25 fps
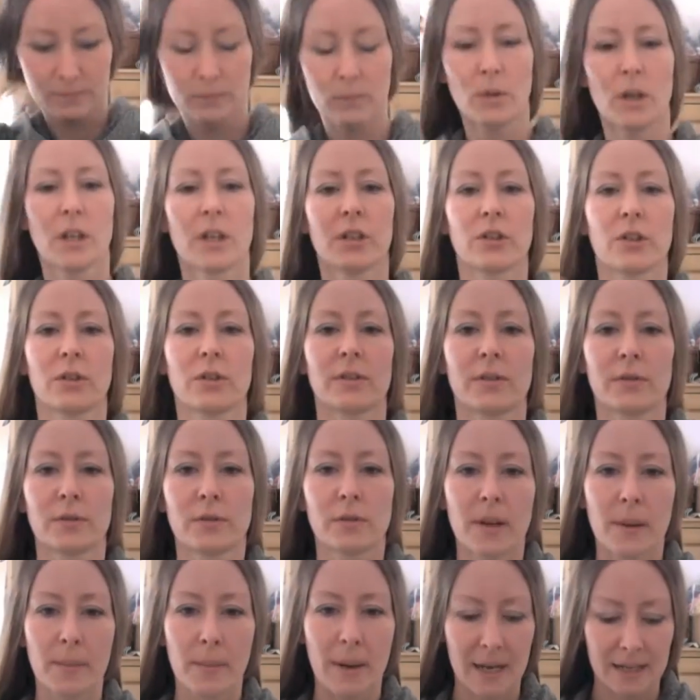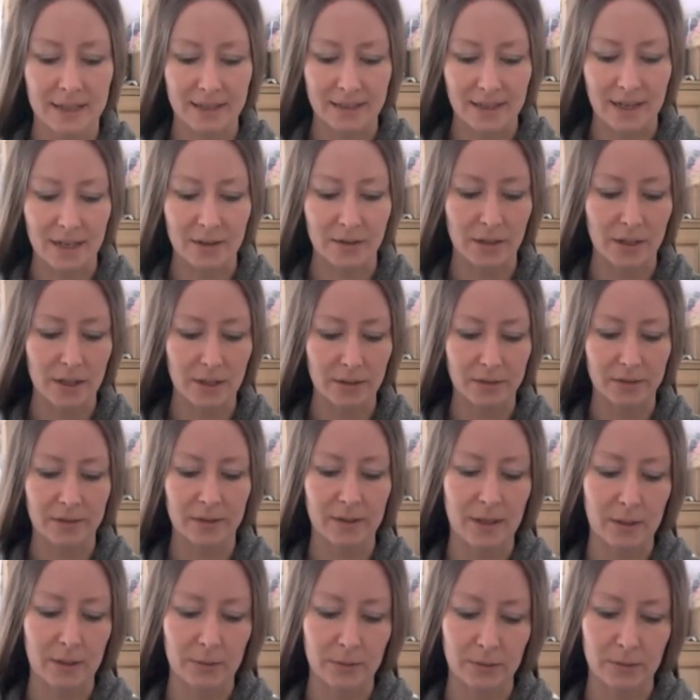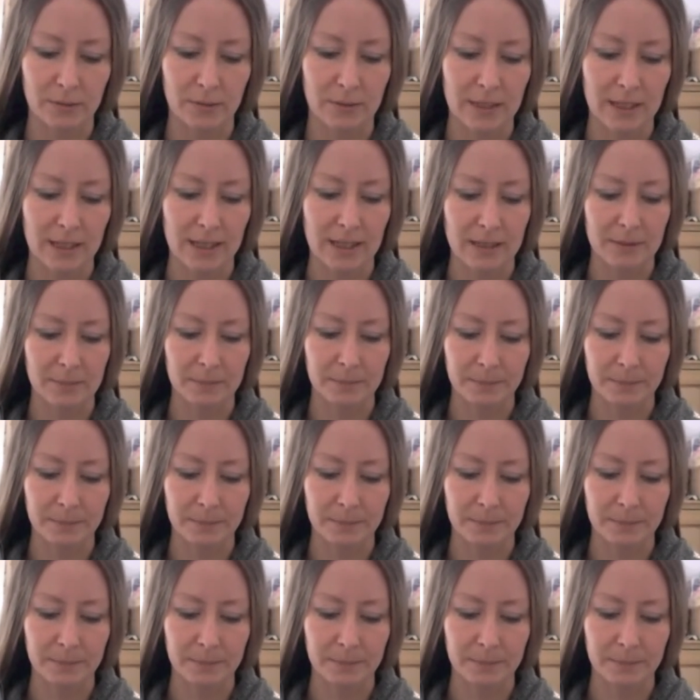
Pretty sure it's a free pattern download, so that was really